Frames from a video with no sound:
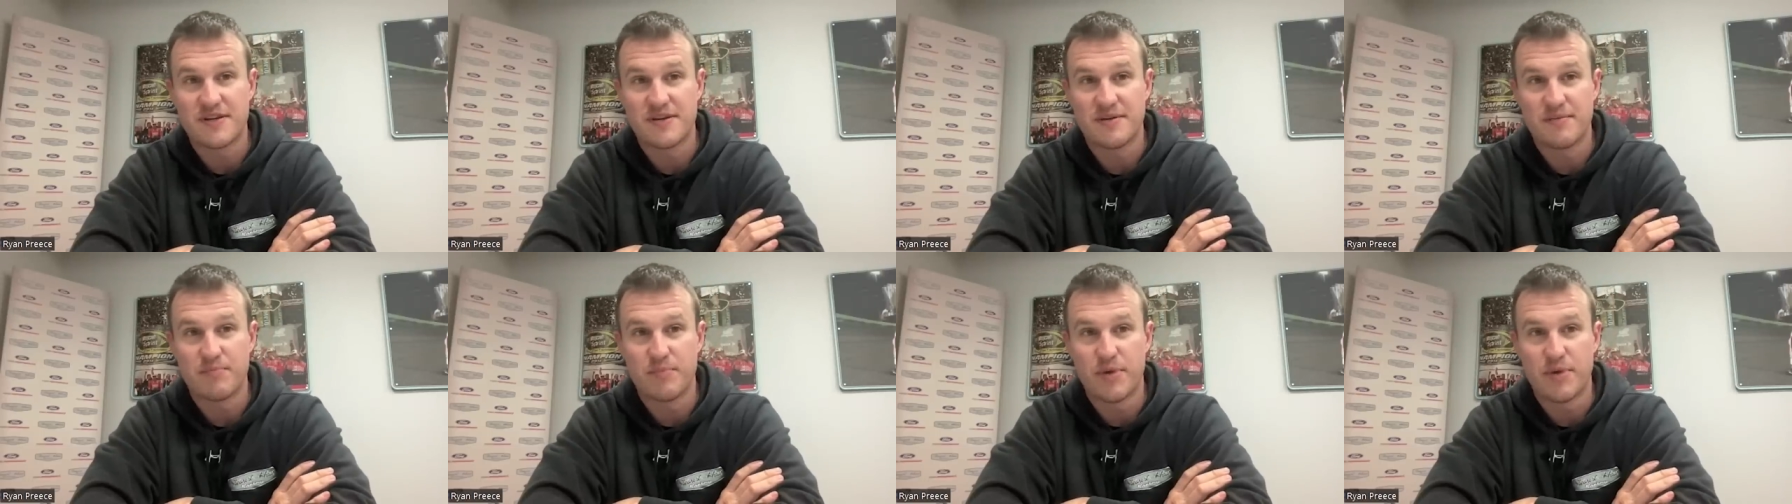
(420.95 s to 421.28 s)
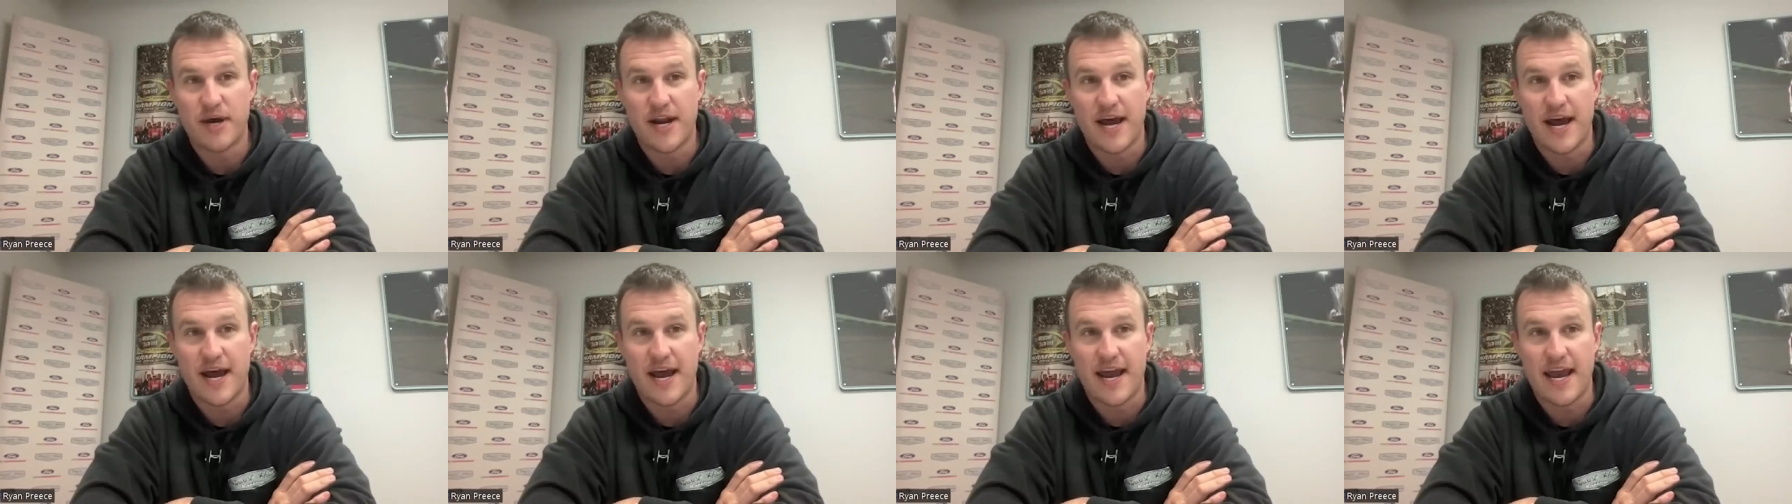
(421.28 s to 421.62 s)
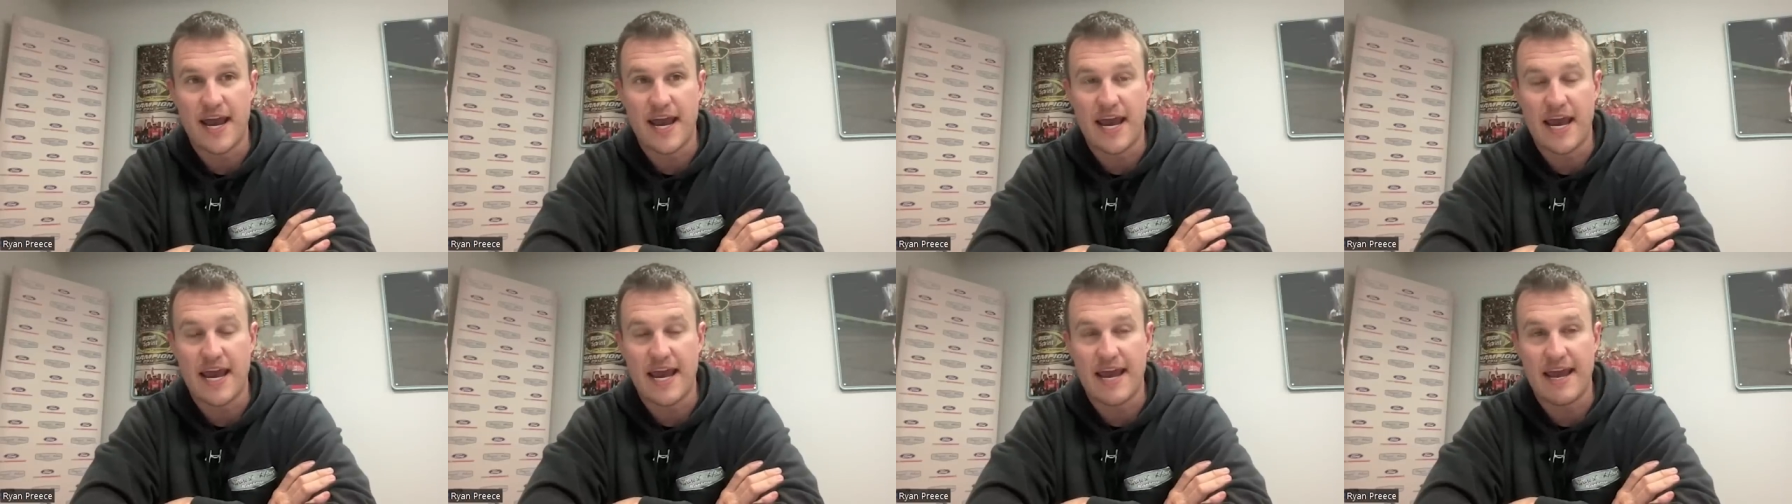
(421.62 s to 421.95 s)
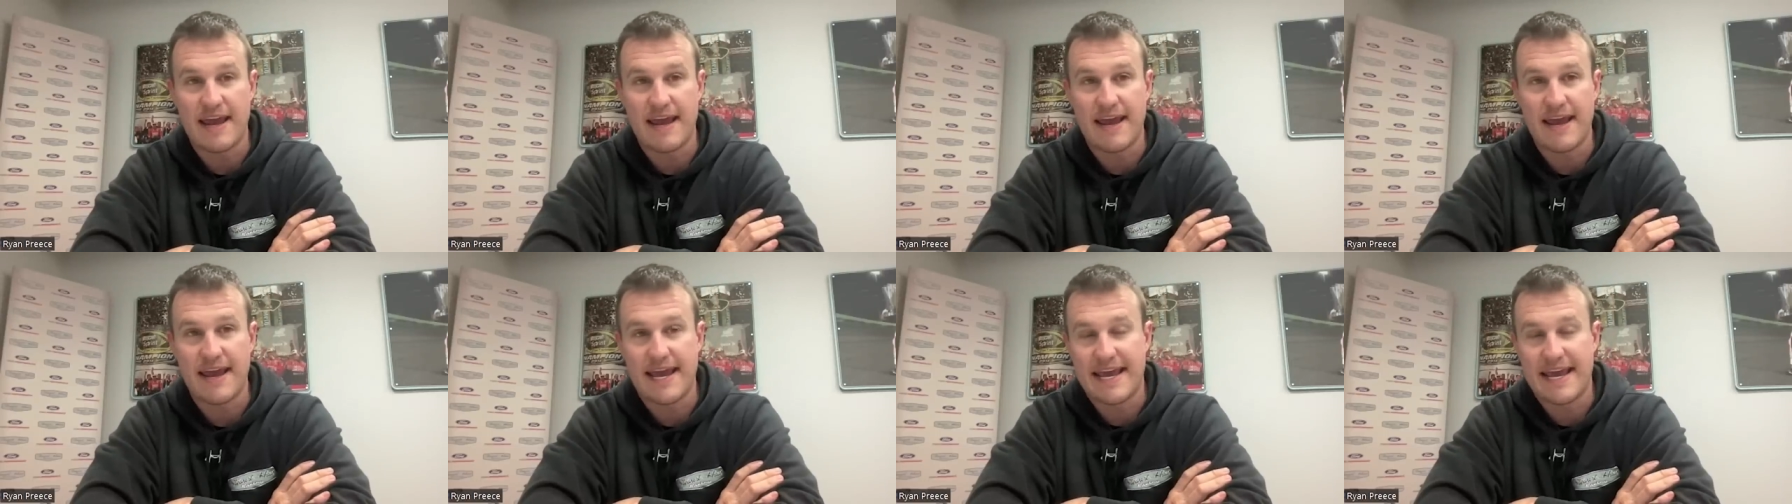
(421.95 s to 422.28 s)
but I
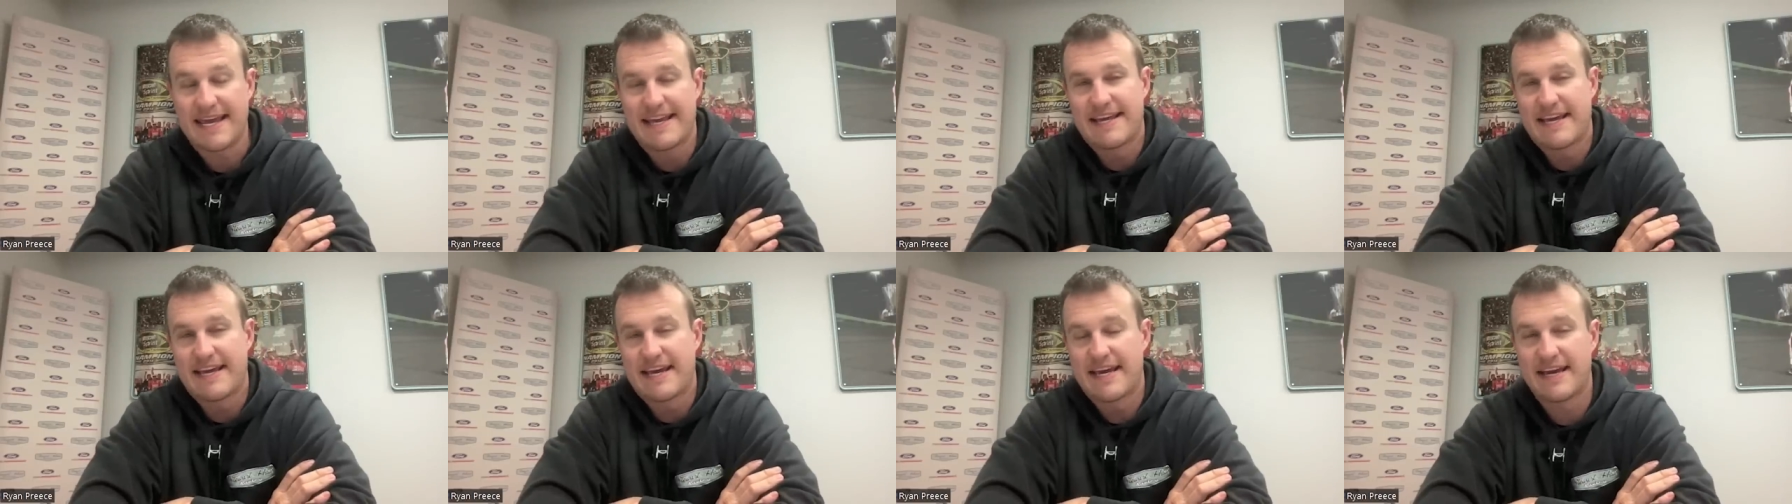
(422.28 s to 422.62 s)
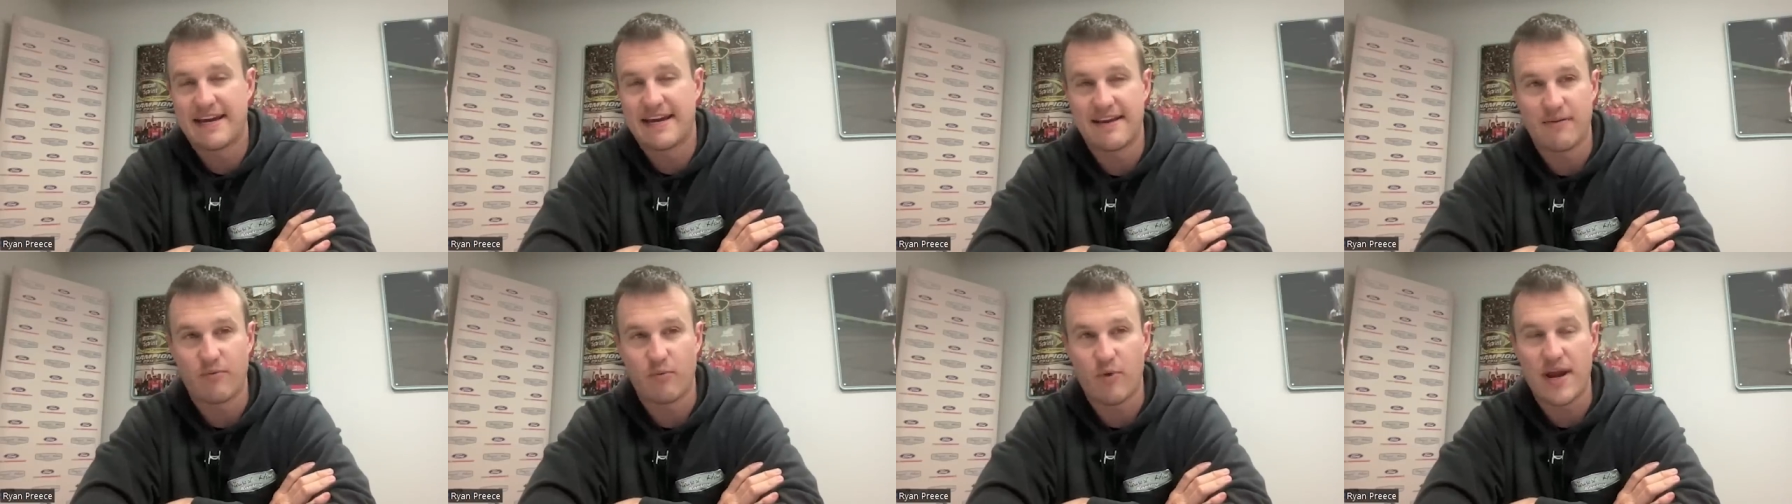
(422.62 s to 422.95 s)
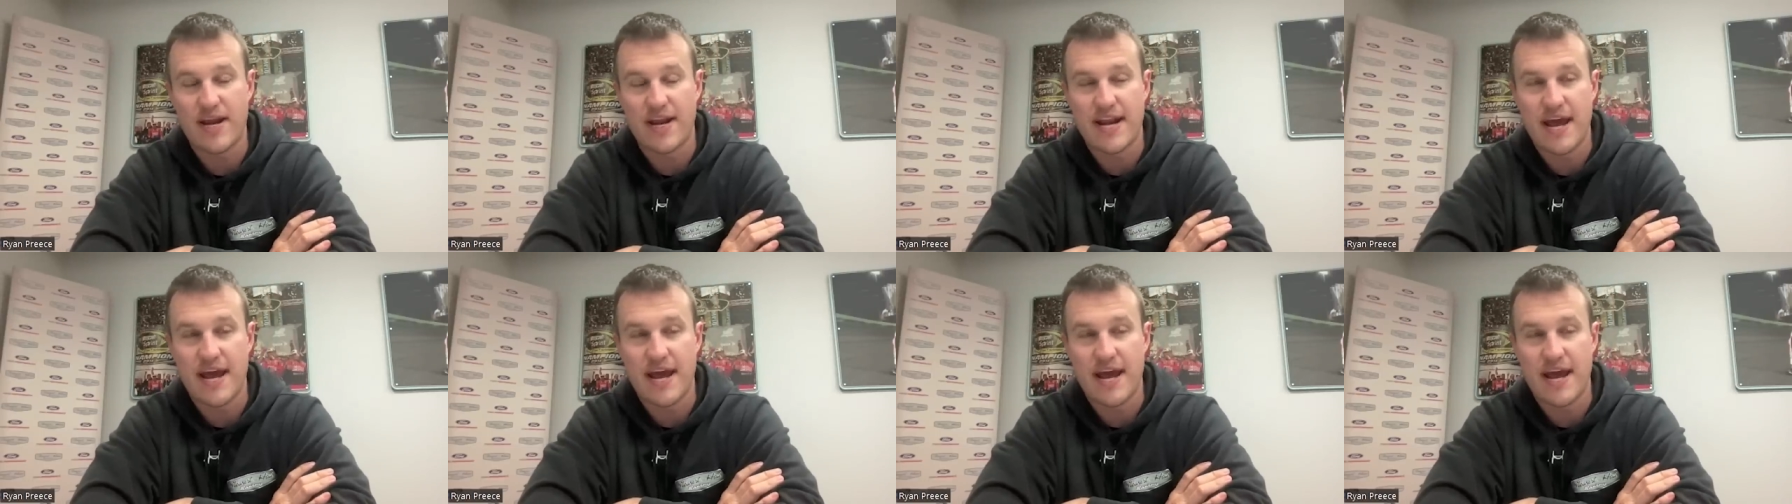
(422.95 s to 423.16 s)
right